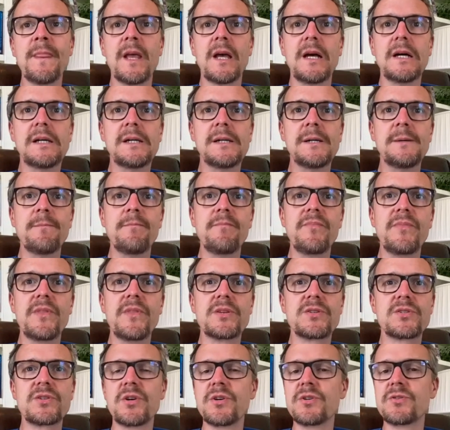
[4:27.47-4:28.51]
The
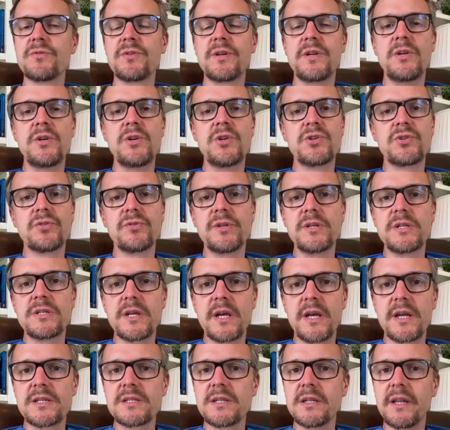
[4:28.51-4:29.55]
surgery usually
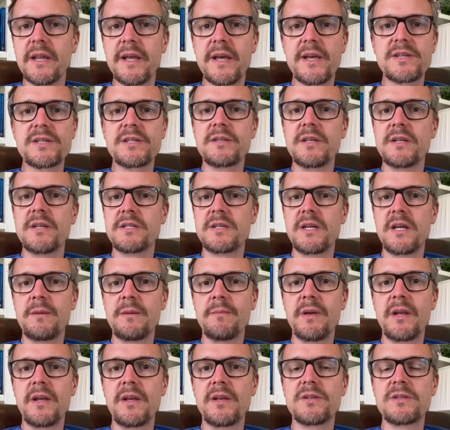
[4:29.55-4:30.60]
takes less than 10
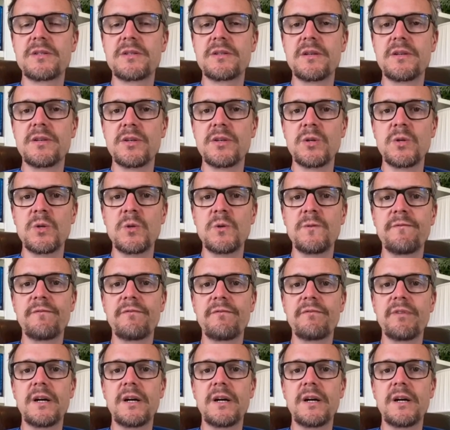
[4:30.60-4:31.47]
minutes to do,